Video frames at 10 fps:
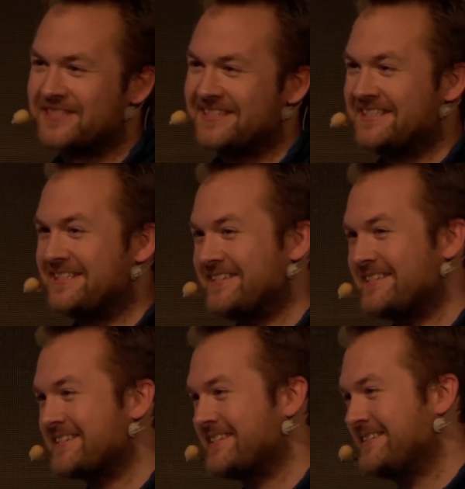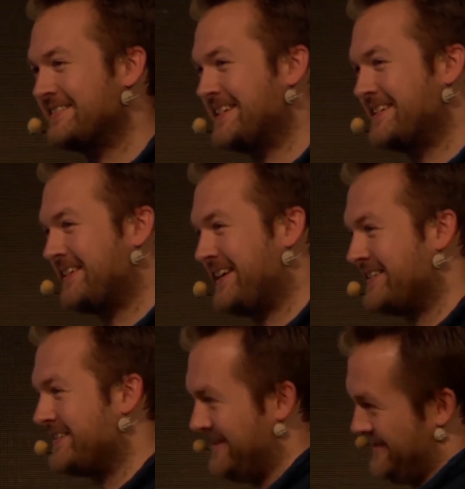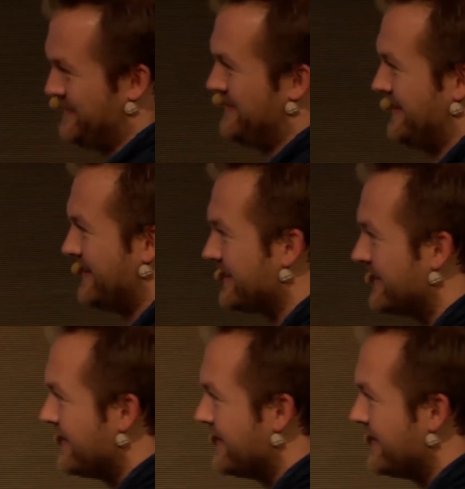and they just don't know how to deal with it.